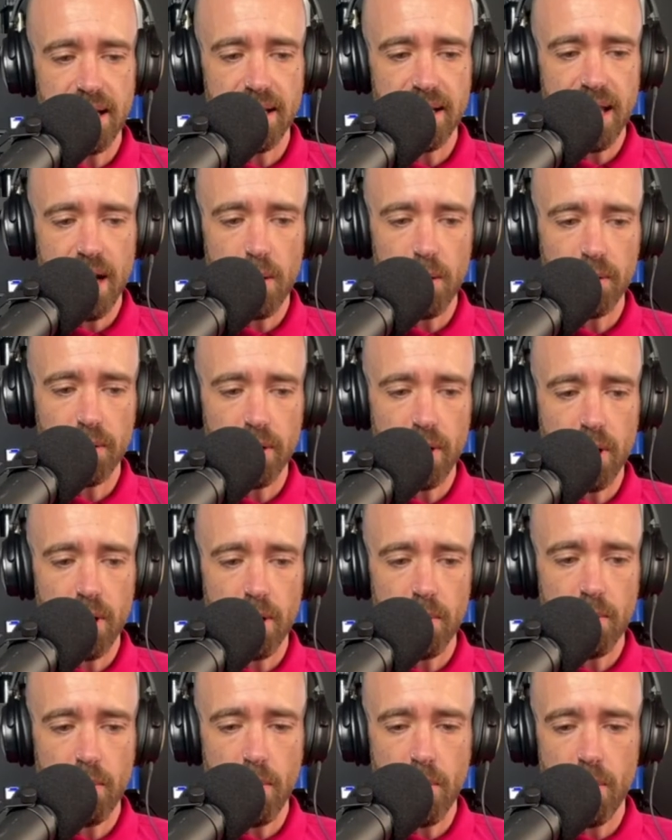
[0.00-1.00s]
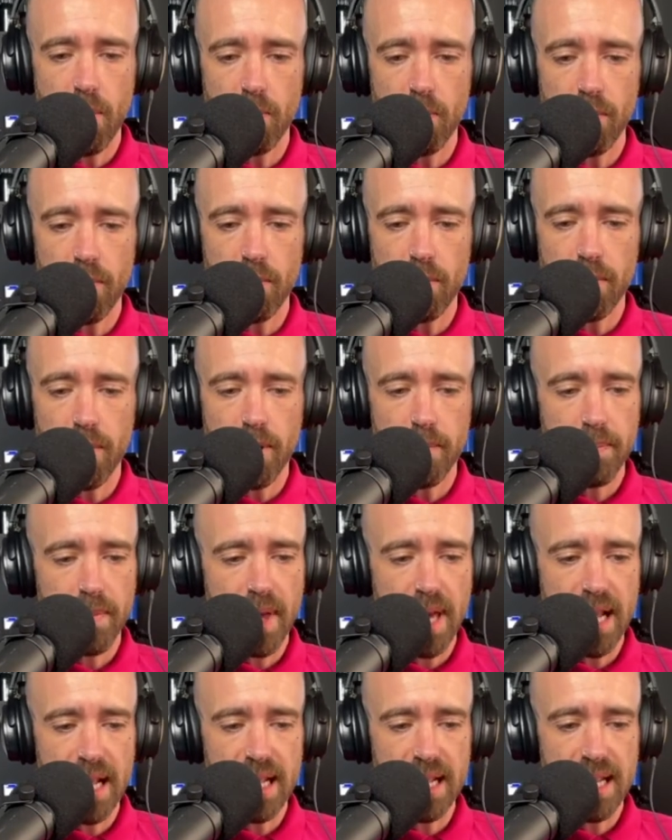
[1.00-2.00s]
That was her. Yeah.
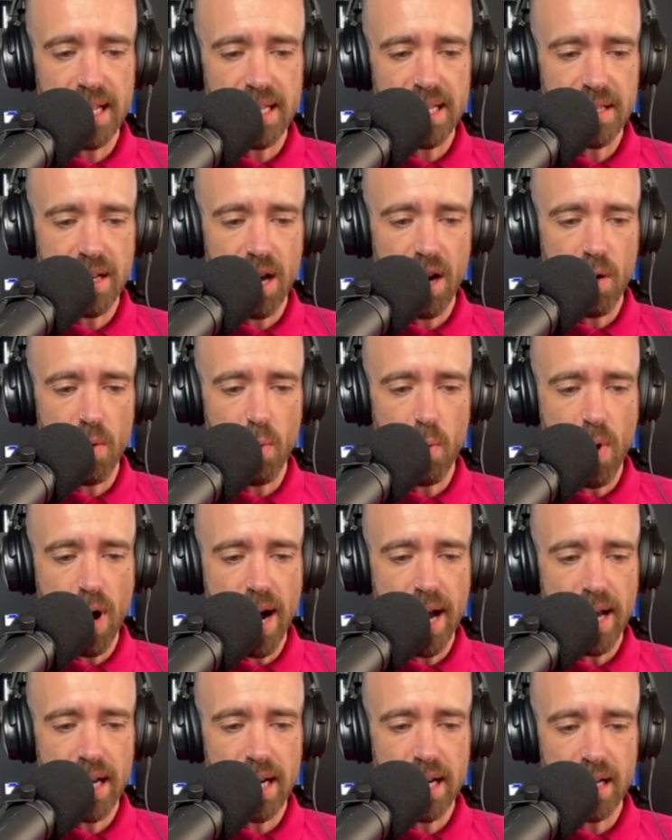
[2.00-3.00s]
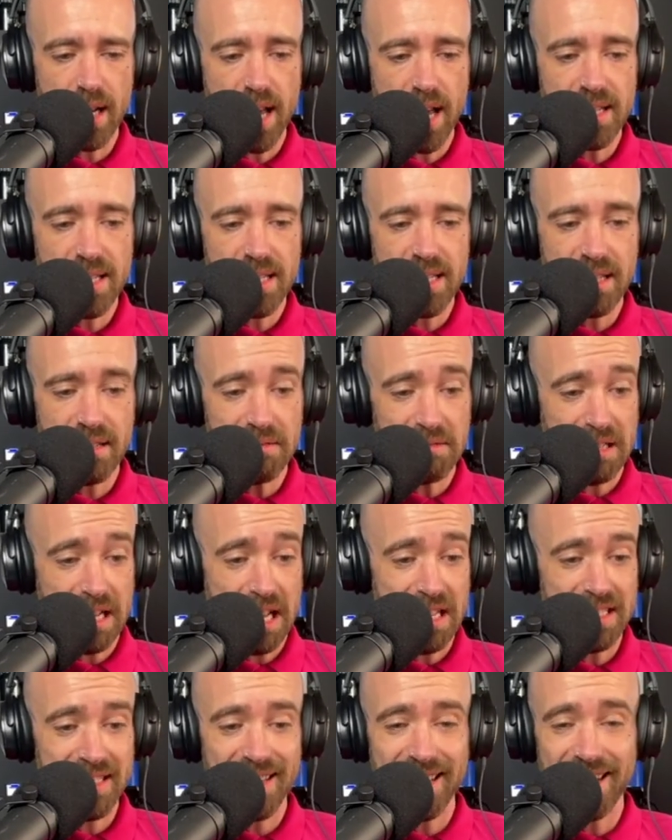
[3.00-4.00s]
Alyssa White Gluz.
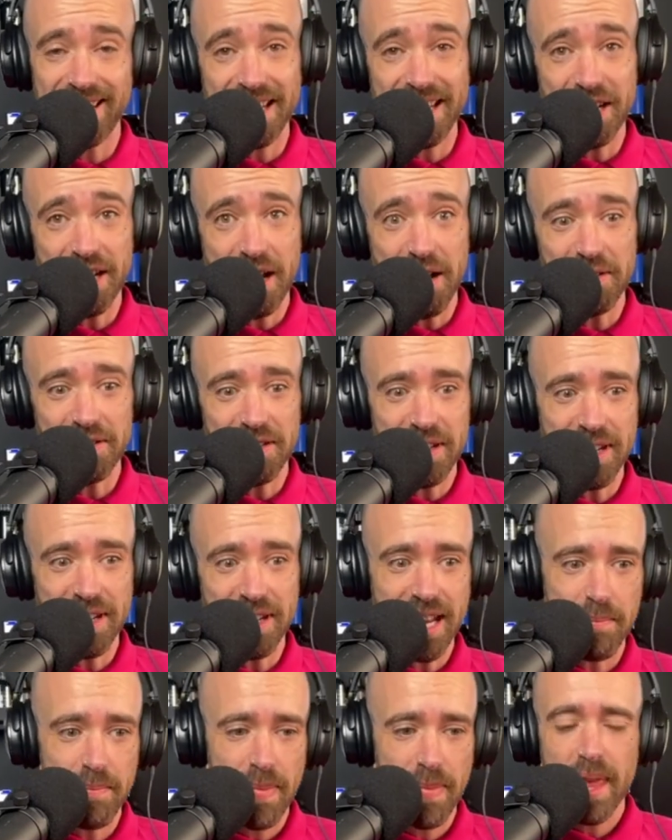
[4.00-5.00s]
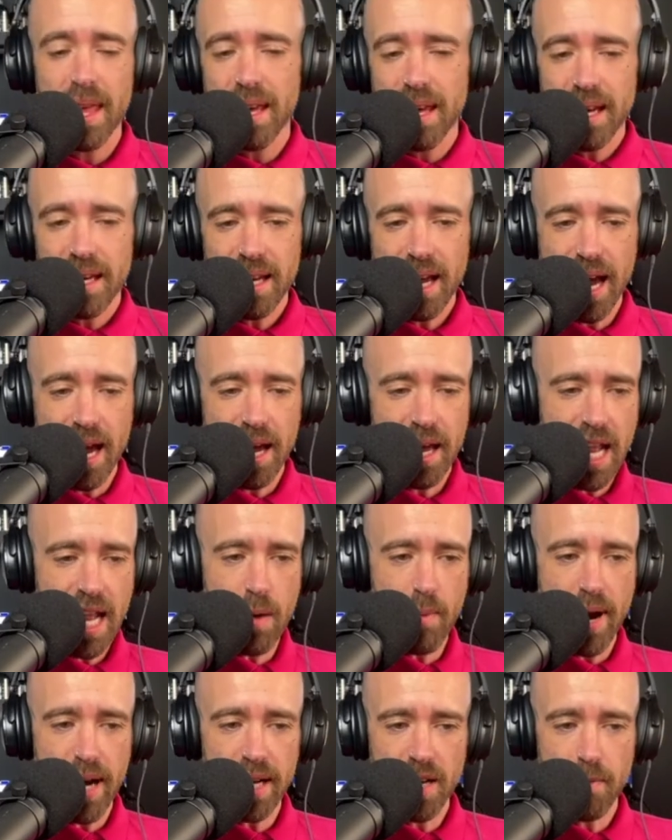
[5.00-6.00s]
I didn't know that was her name. Yeah,
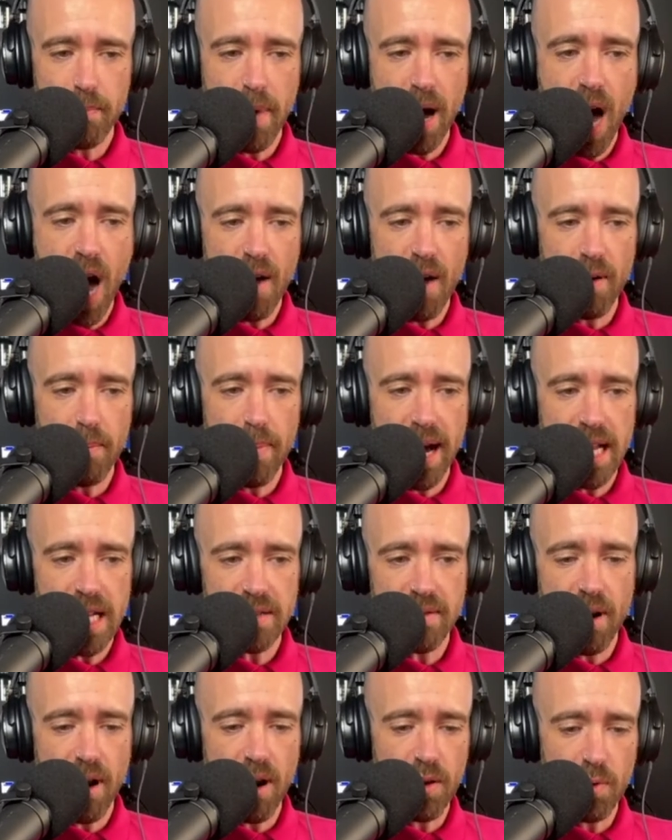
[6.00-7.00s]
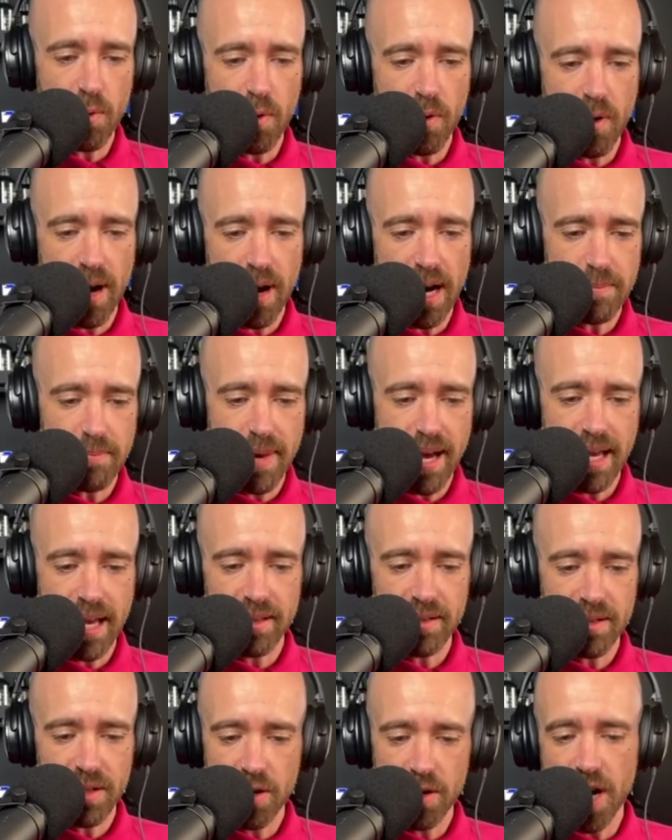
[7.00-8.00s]
anyway, enough about other bands that aren't your guys'
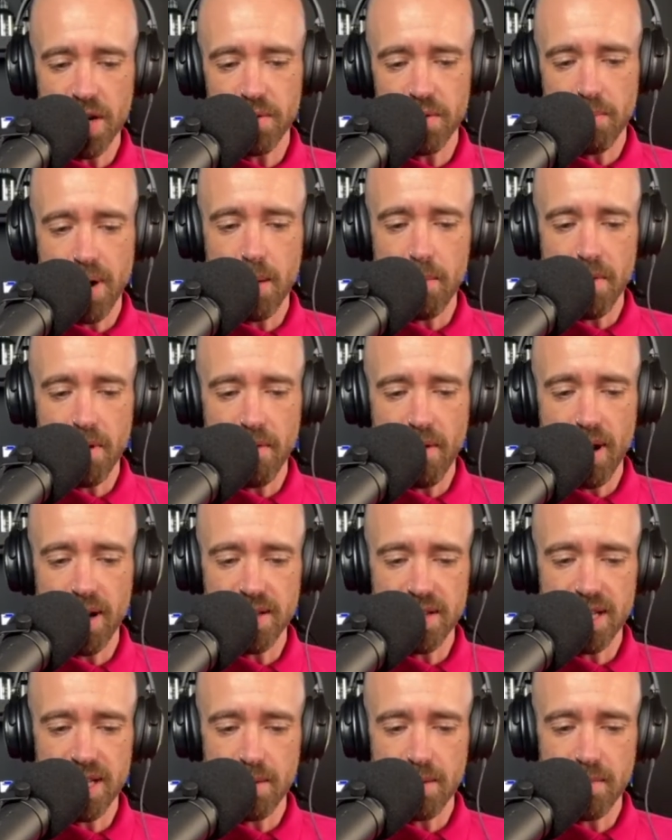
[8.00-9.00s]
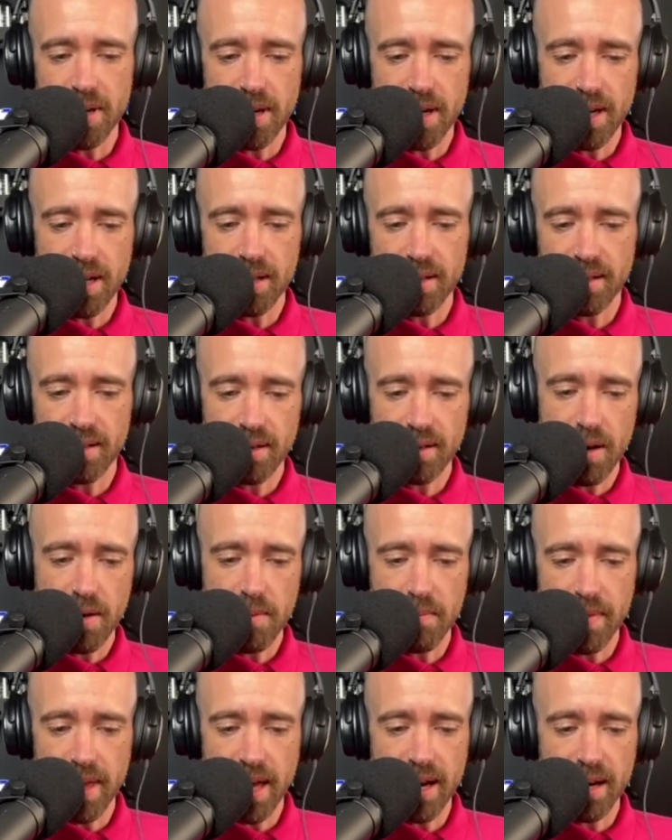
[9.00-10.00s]
bands. You guys remind me of Arch Enemy and
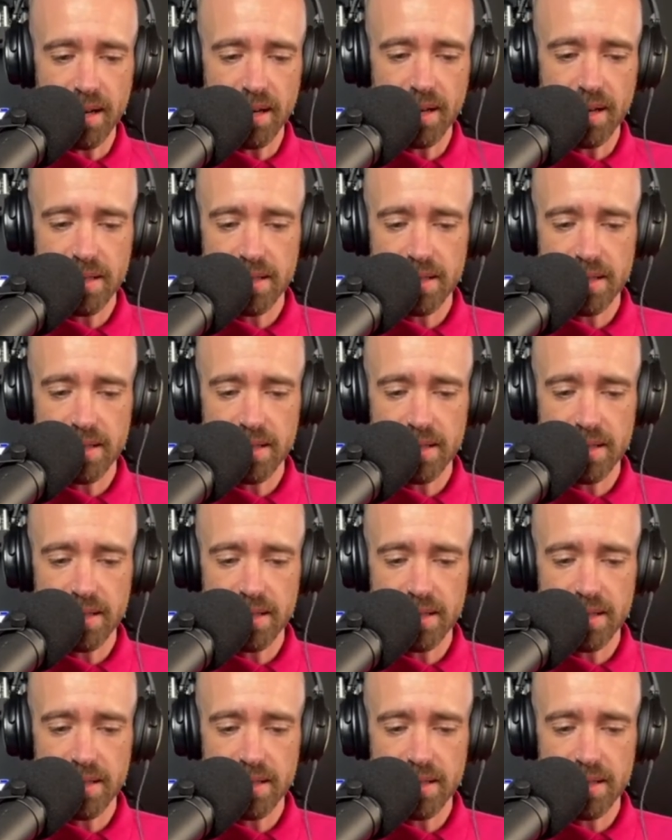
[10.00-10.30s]
The Agonist.